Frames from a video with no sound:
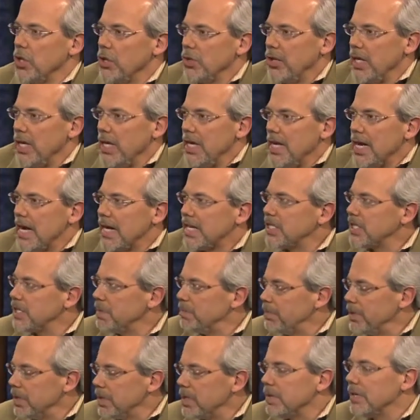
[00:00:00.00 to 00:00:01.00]
The
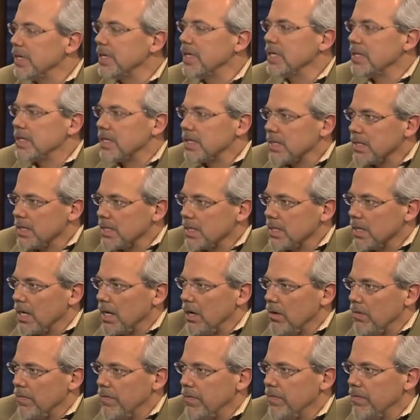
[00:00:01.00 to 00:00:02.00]
experience
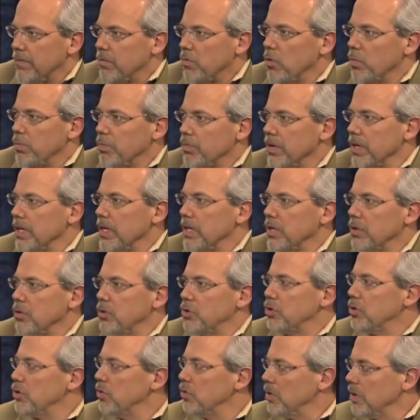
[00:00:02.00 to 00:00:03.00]
itself will bring you
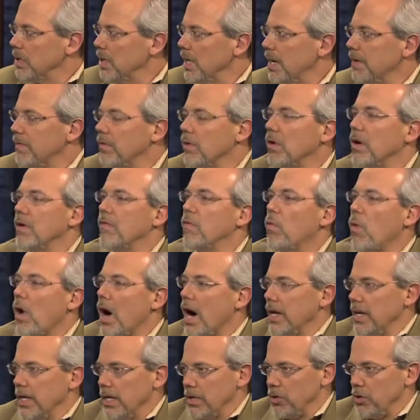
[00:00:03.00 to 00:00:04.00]
to a level of
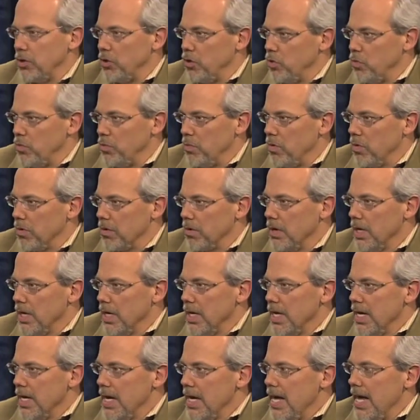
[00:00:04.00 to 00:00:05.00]
wanting to do more.
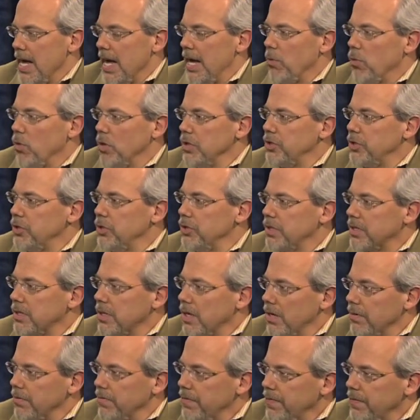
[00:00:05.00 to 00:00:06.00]
And once you
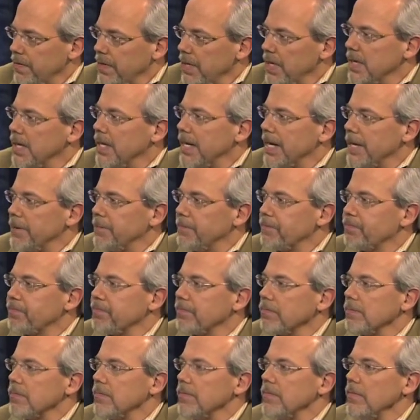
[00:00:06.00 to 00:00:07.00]
start feeling,
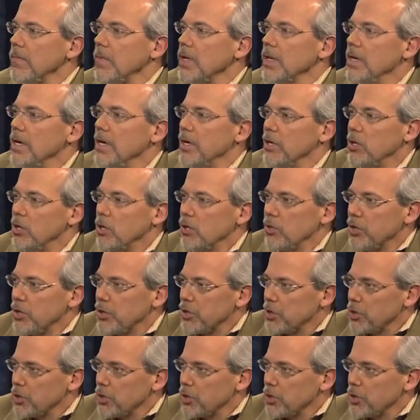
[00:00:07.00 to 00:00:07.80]
you know, you